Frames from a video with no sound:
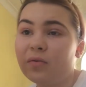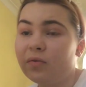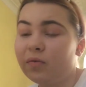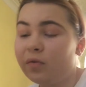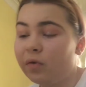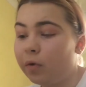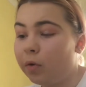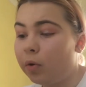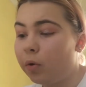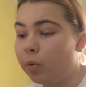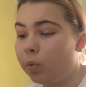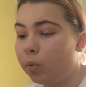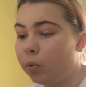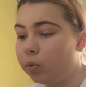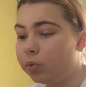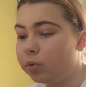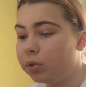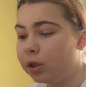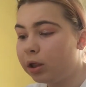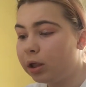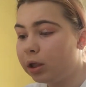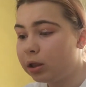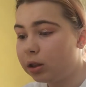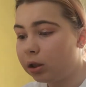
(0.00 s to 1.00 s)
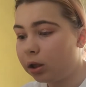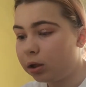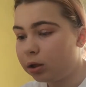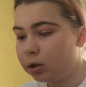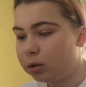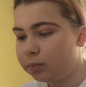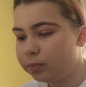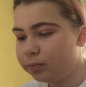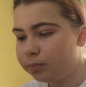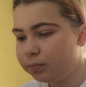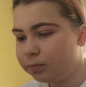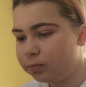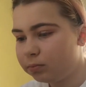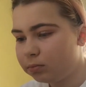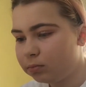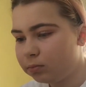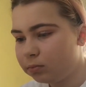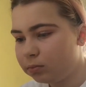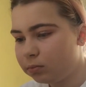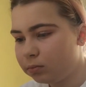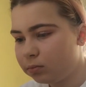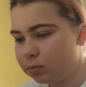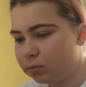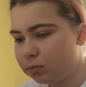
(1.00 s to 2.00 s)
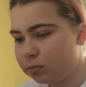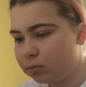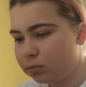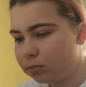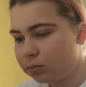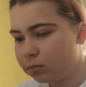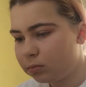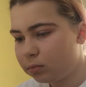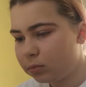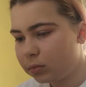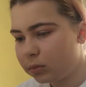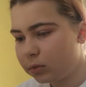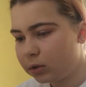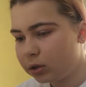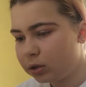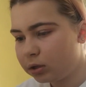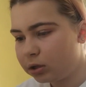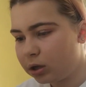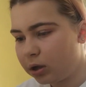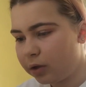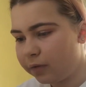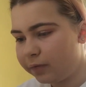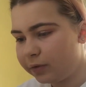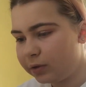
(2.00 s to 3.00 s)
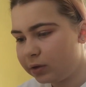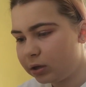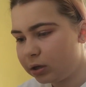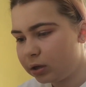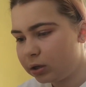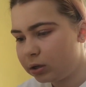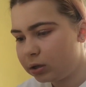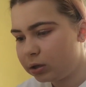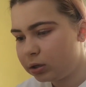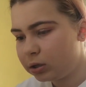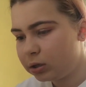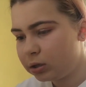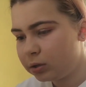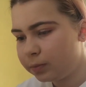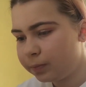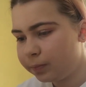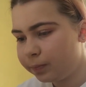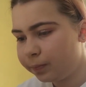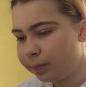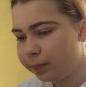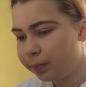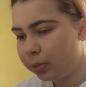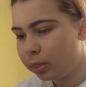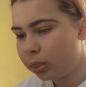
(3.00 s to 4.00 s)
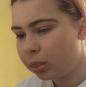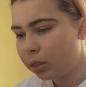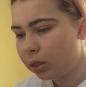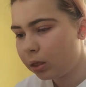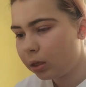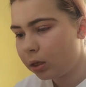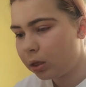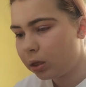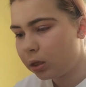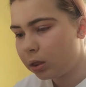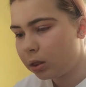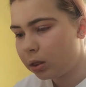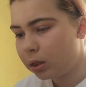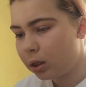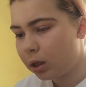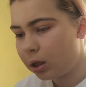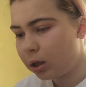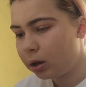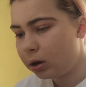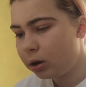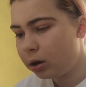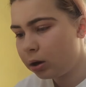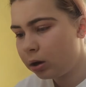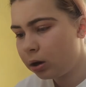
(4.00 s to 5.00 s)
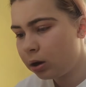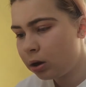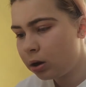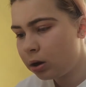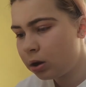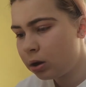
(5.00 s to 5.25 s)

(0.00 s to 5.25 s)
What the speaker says: for all the like services, and then